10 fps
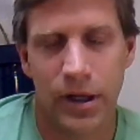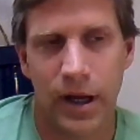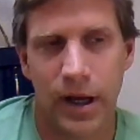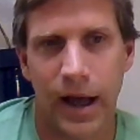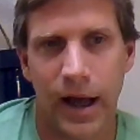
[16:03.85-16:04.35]

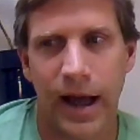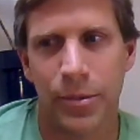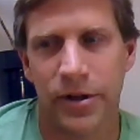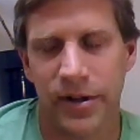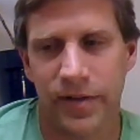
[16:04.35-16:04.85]
Uh, I
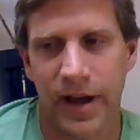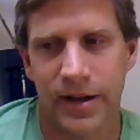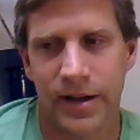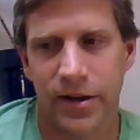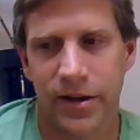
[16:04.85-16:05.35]
believe
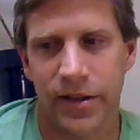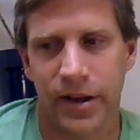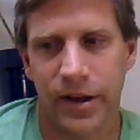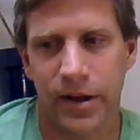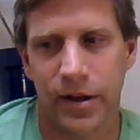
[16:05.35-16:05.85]
that
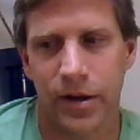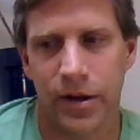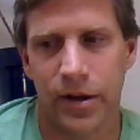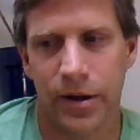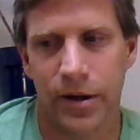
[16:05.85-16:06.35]
the,
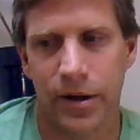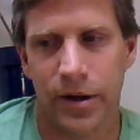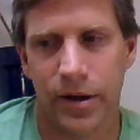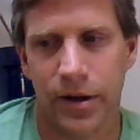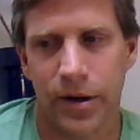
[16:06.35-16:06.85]

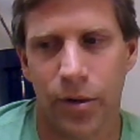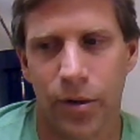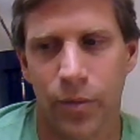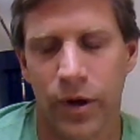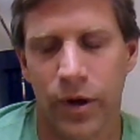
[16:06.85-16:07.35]
you know,
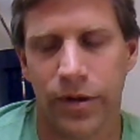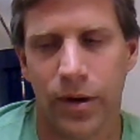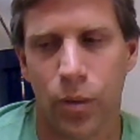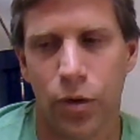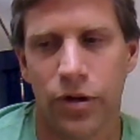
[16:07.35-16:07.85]
with a
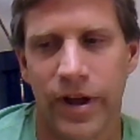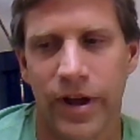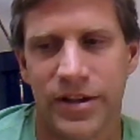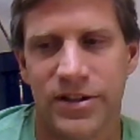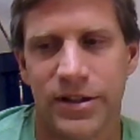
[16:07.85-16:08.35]
world that
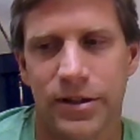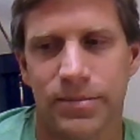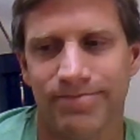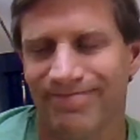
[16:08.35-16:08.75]
is still